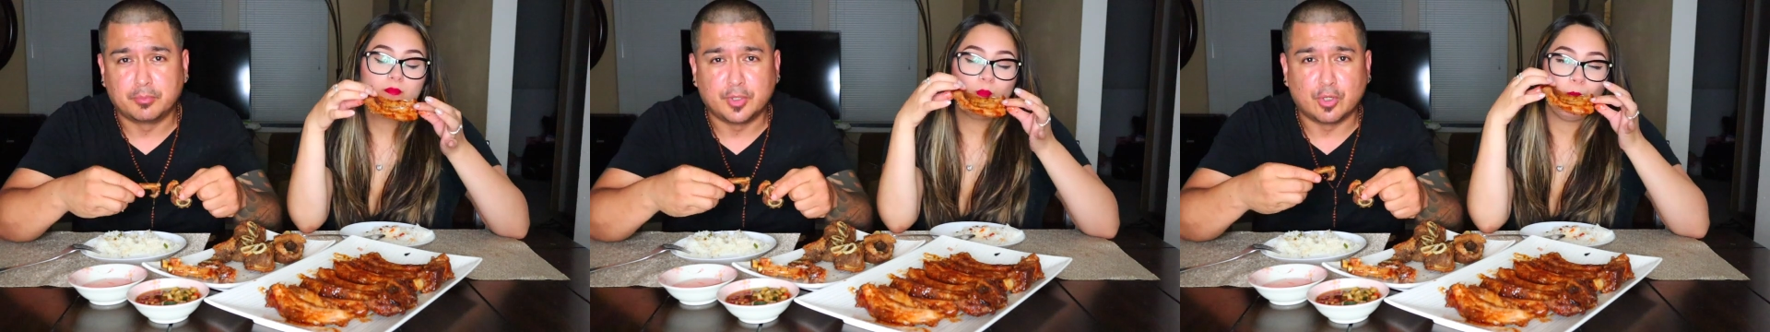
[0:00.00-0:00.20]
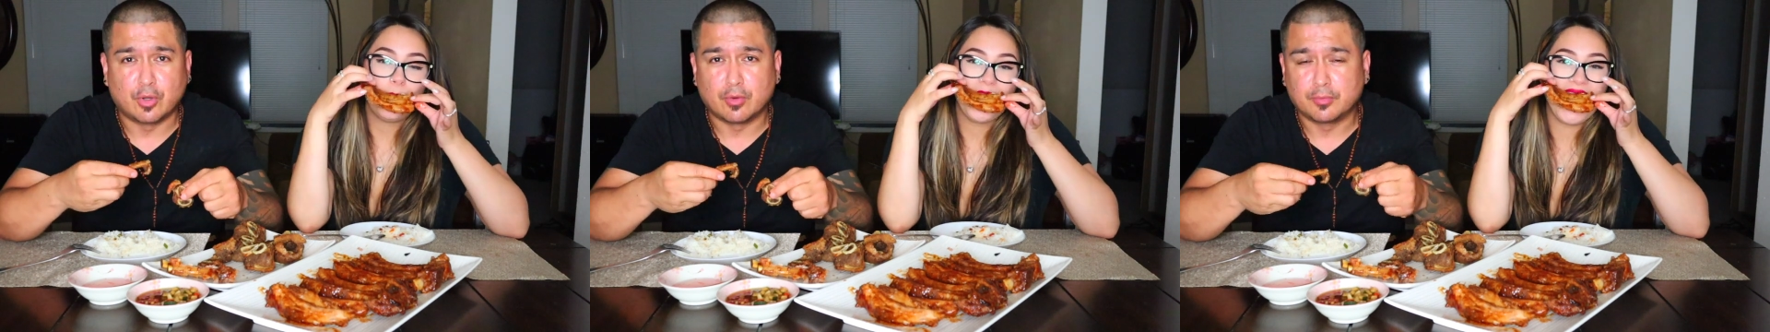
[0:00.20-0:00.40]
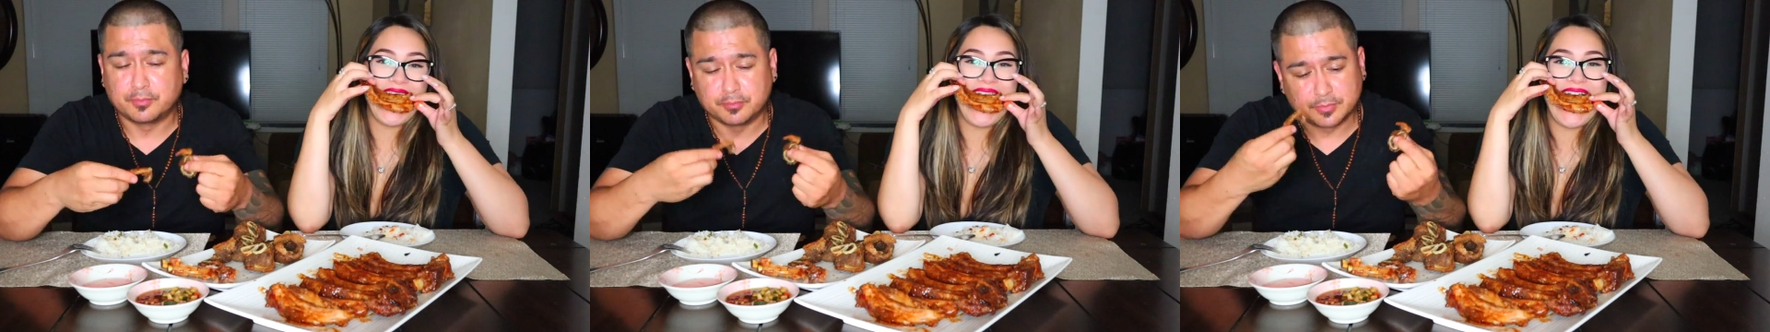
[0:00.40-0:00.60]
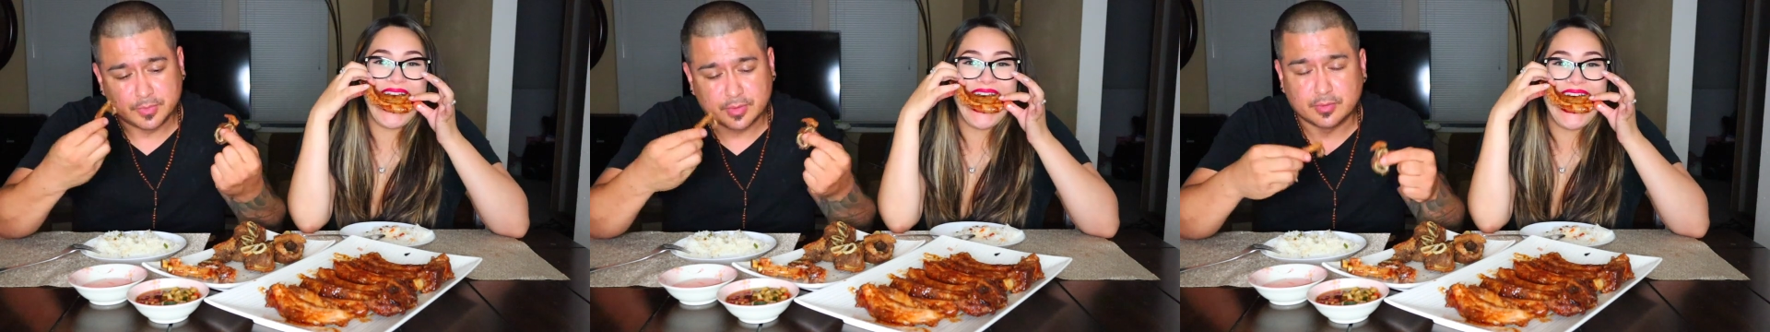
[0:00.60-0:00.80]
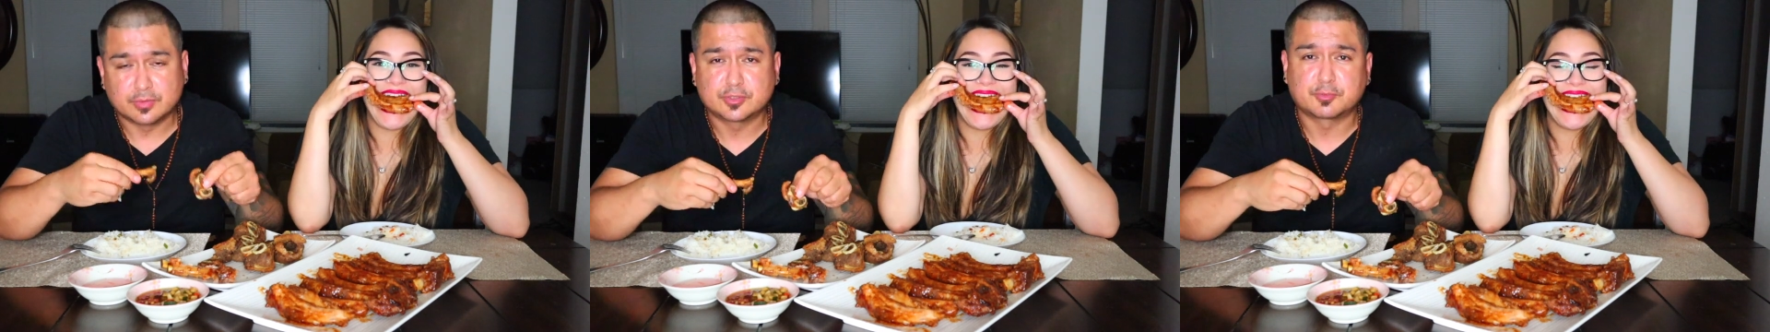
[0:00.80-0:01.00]
Speaker 1: you know
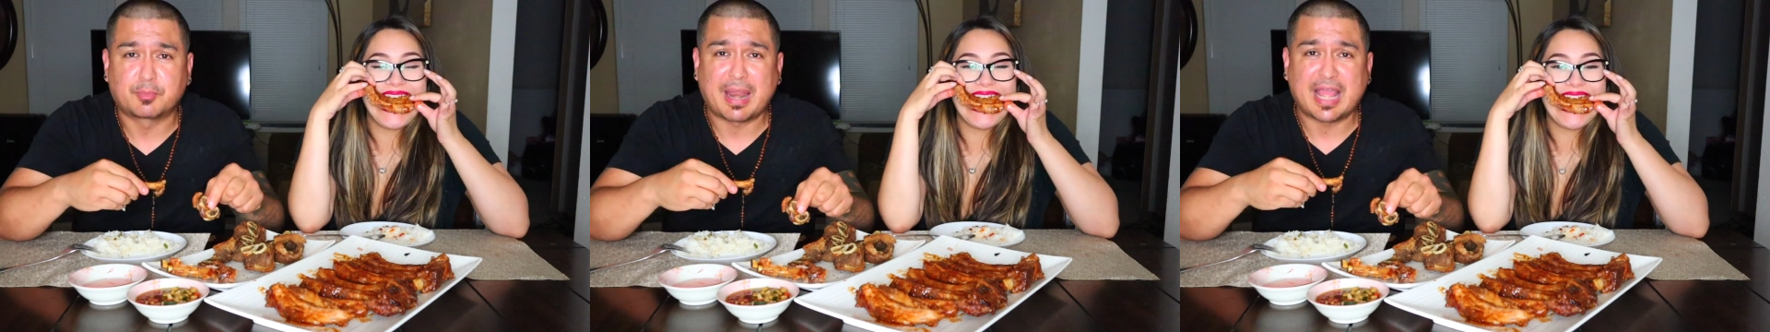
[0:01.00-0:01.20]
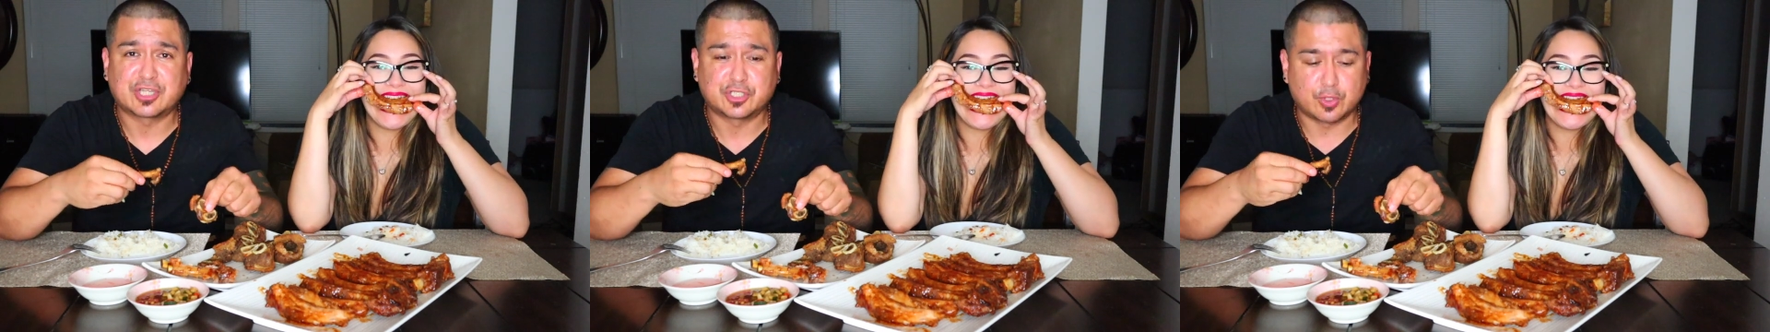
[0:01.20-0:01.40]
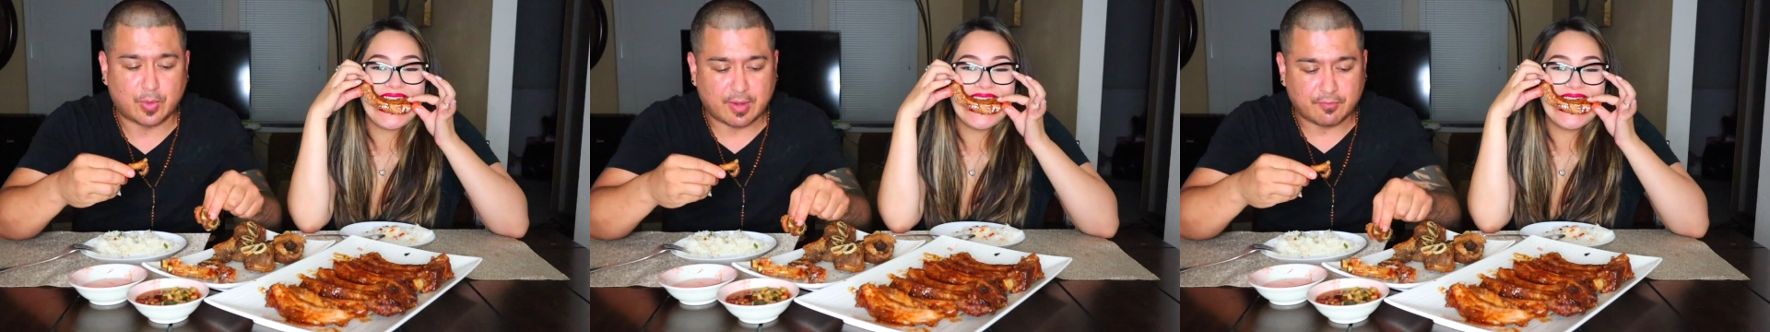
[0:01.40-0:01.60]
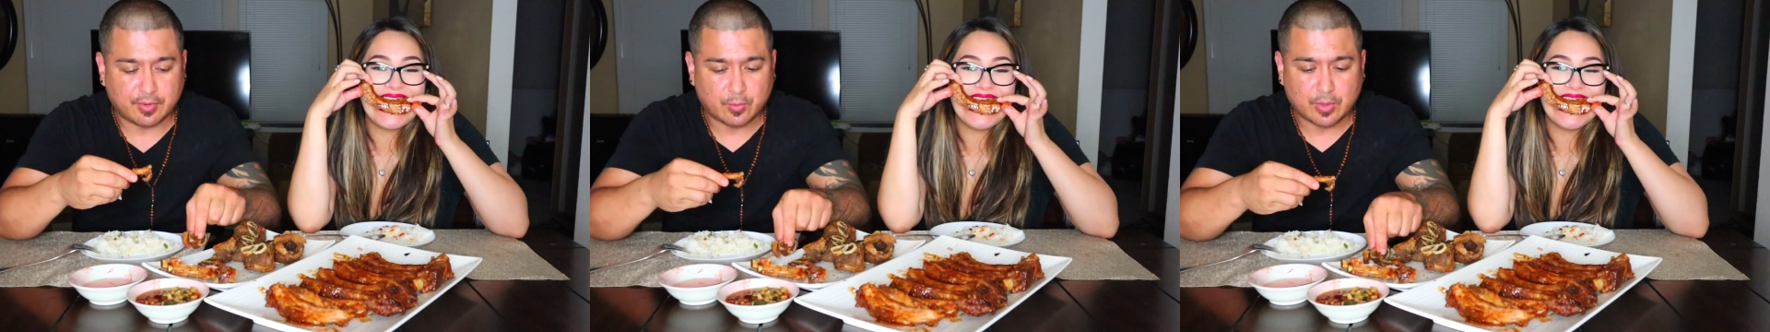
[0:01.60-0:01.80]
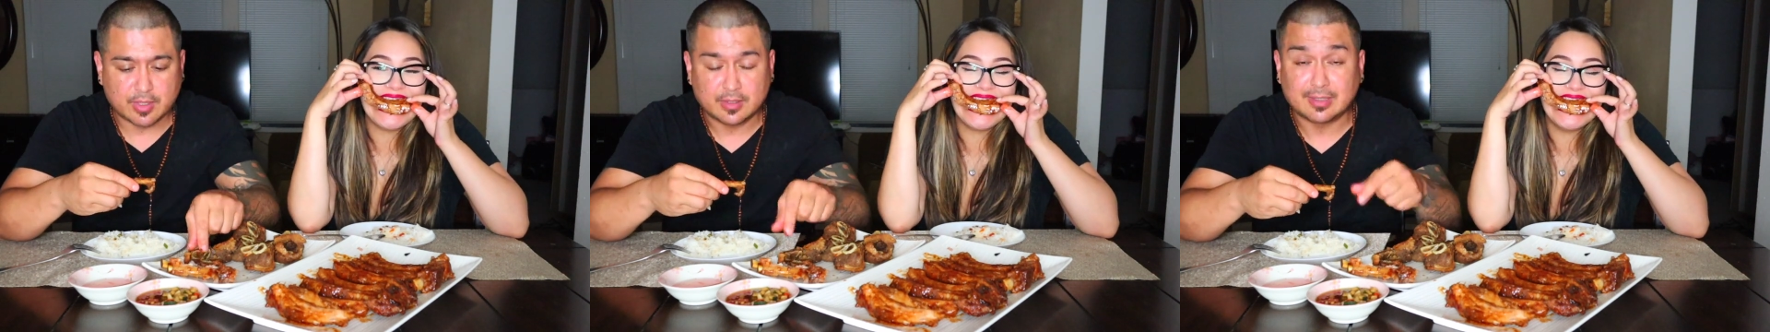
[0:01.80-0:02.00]
splash you
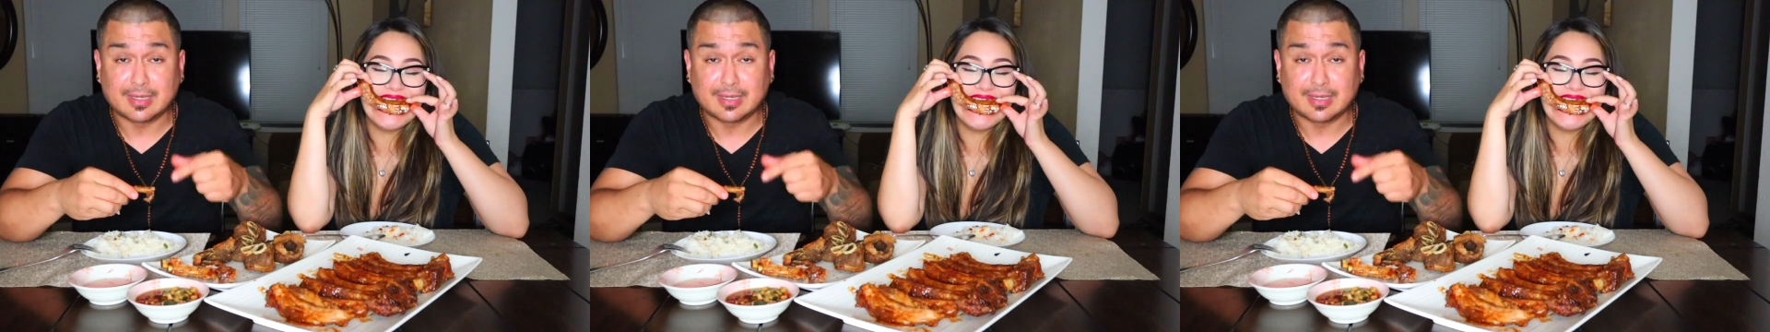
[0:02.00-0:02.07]
everywhere